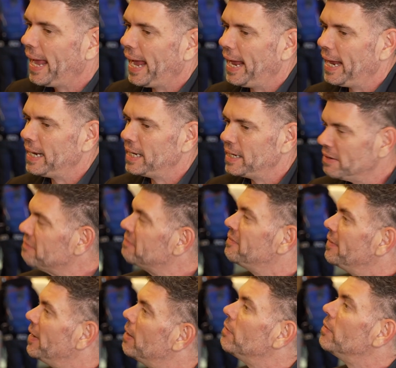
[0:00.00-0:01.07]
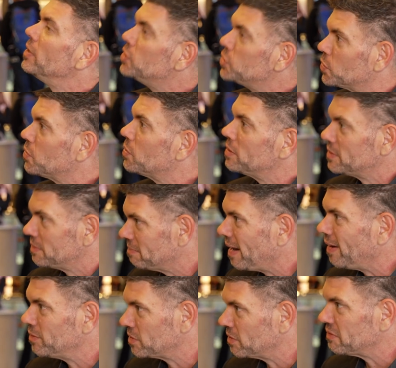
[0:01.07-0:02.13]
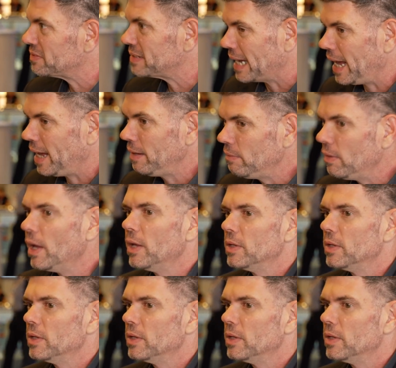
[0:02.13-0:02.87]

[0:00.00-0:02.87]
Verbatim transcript: and in a very short amount of time.